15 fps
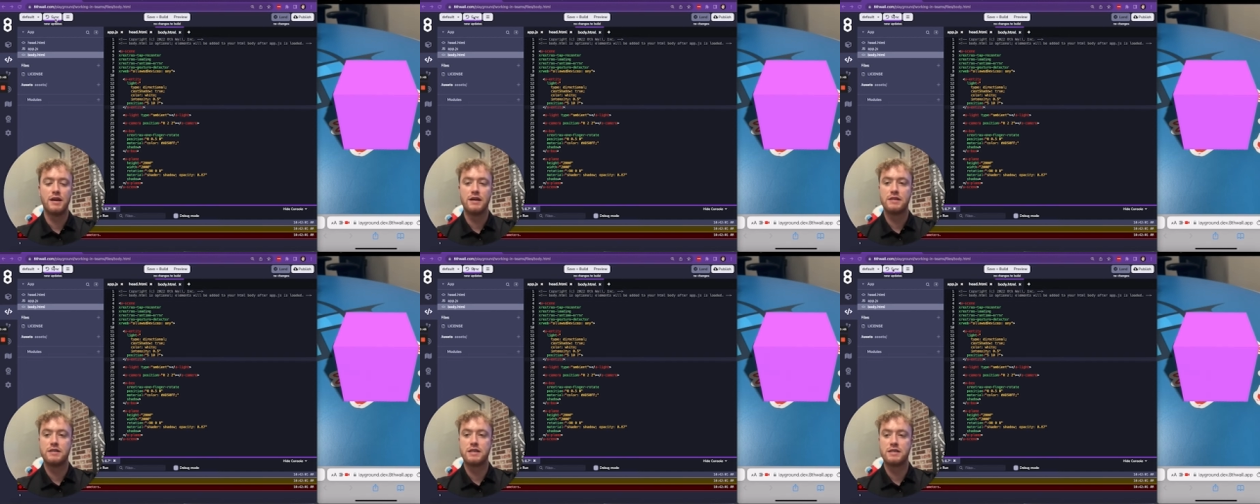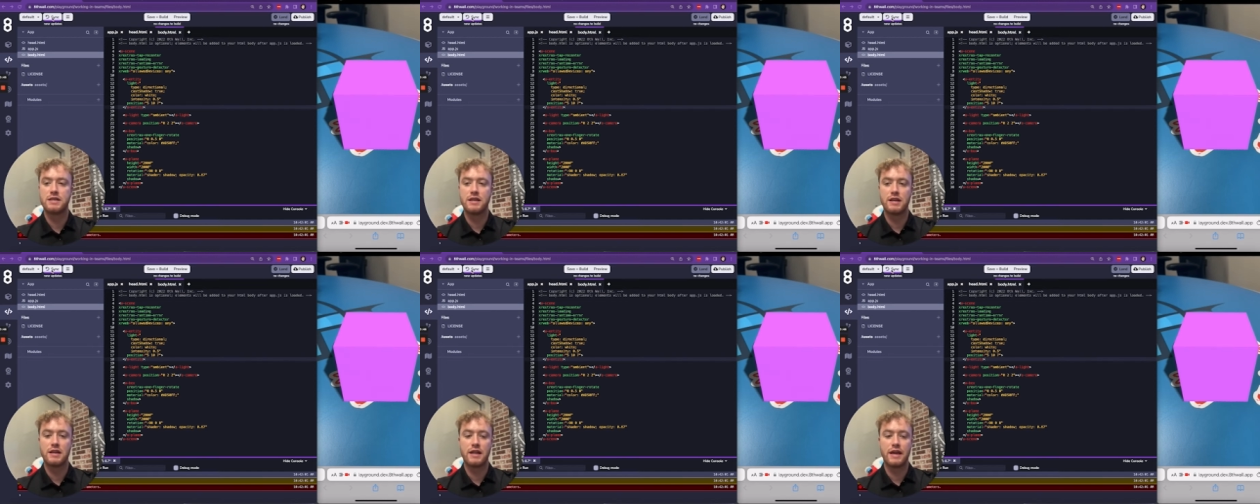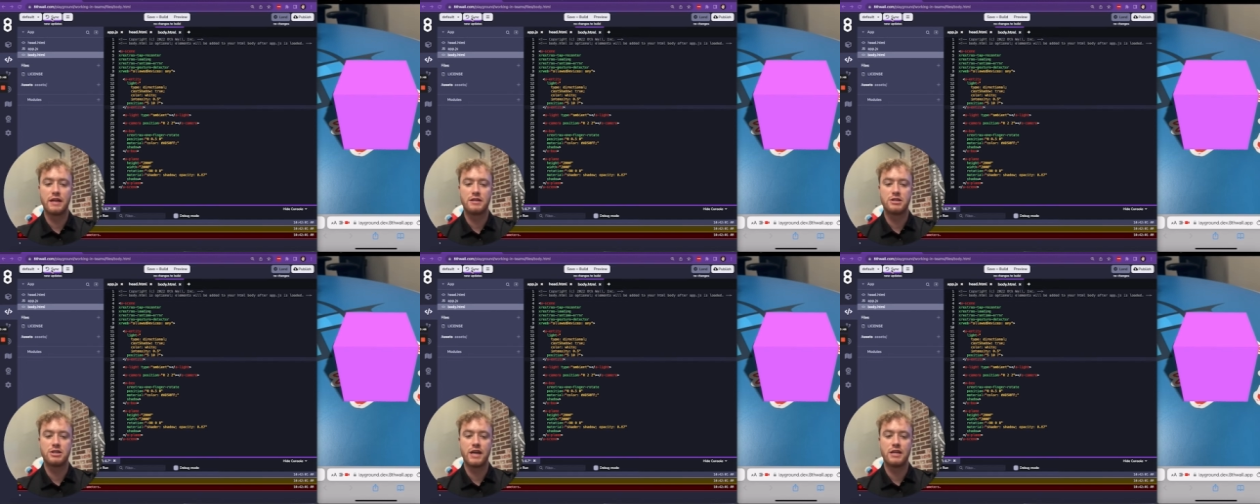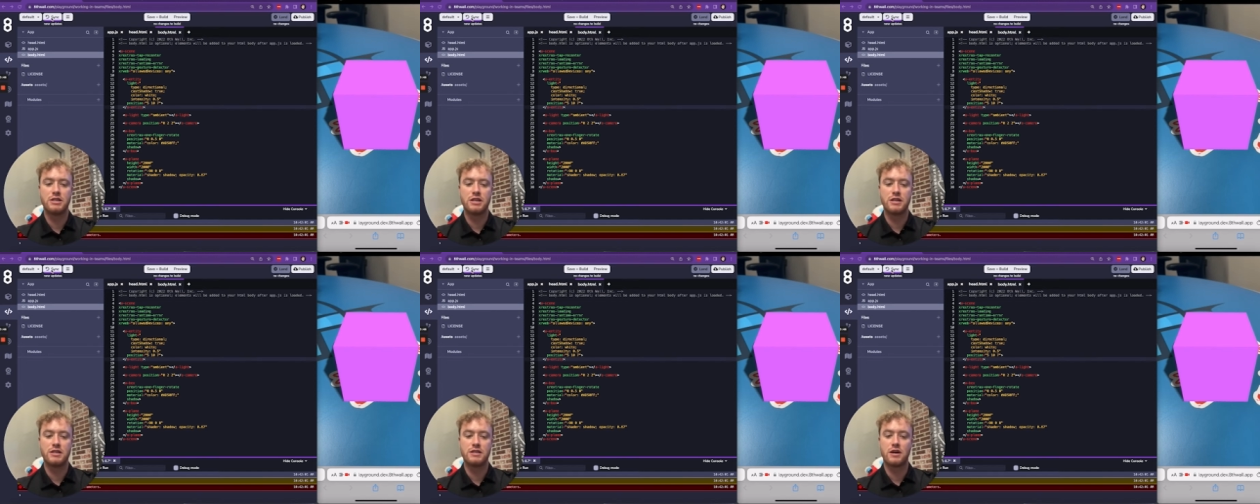To see the latest
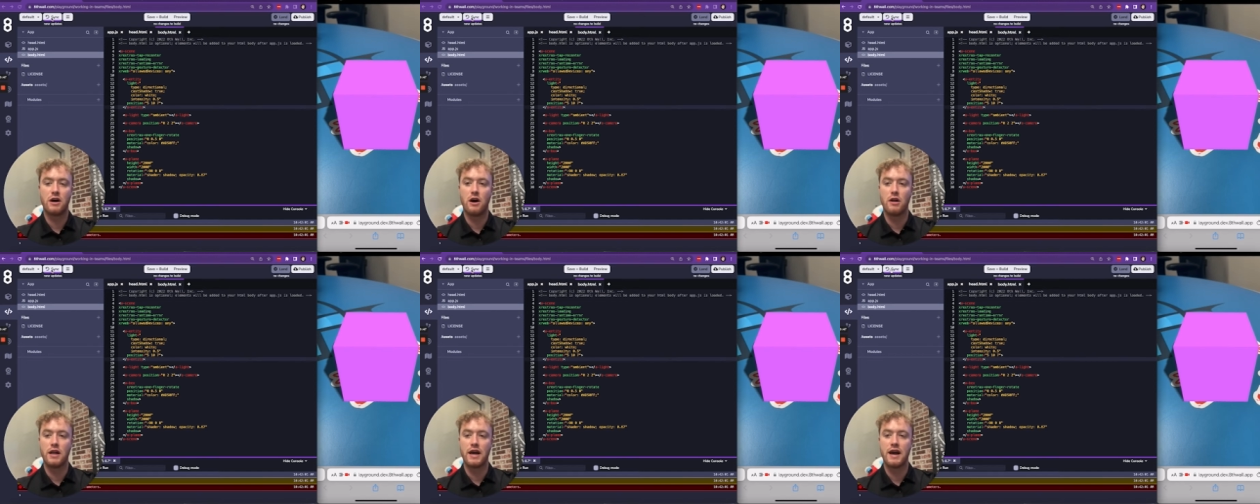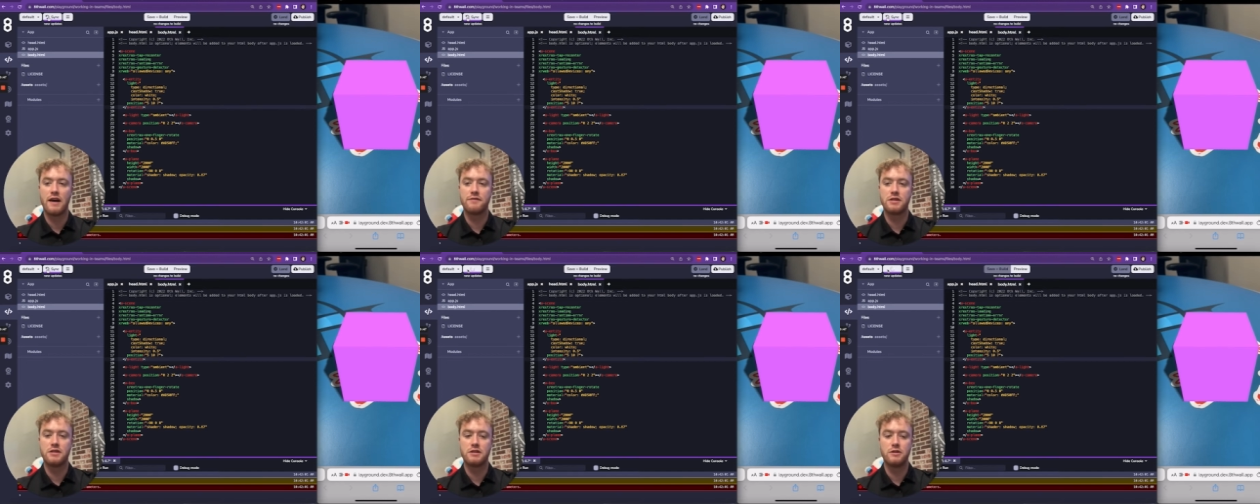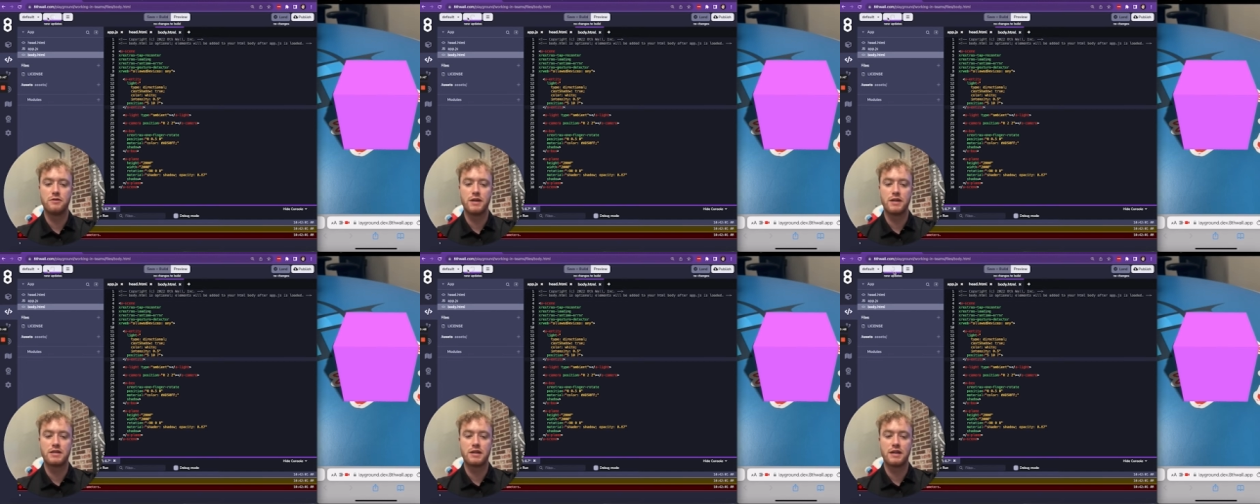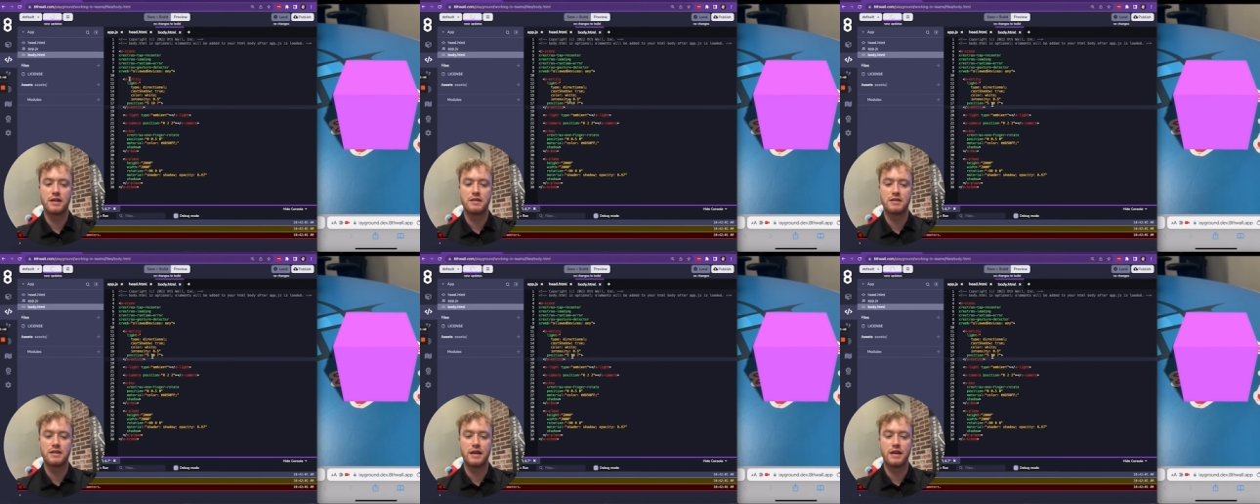changes, all I have to do is click
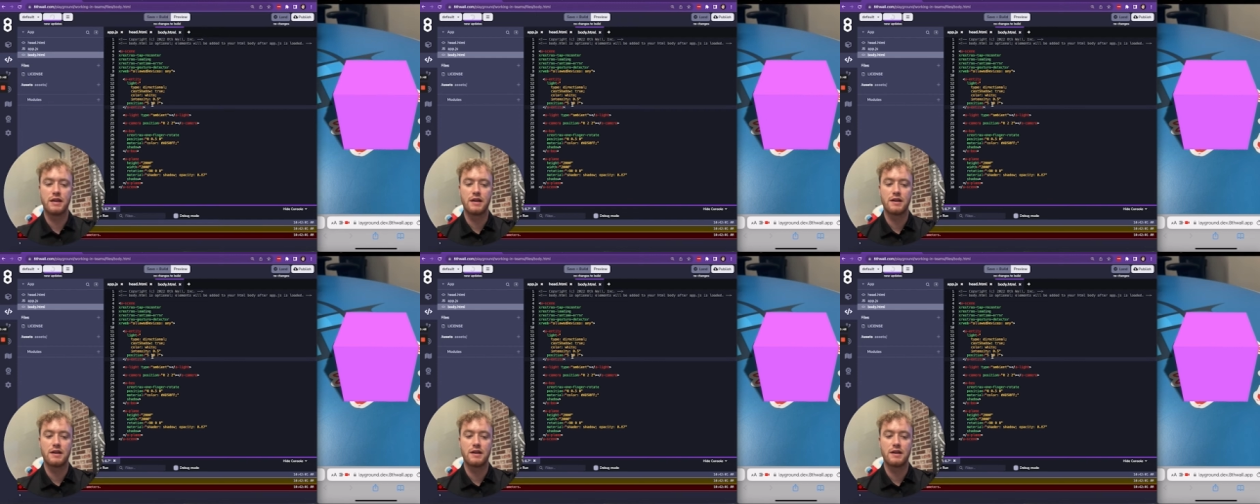sync.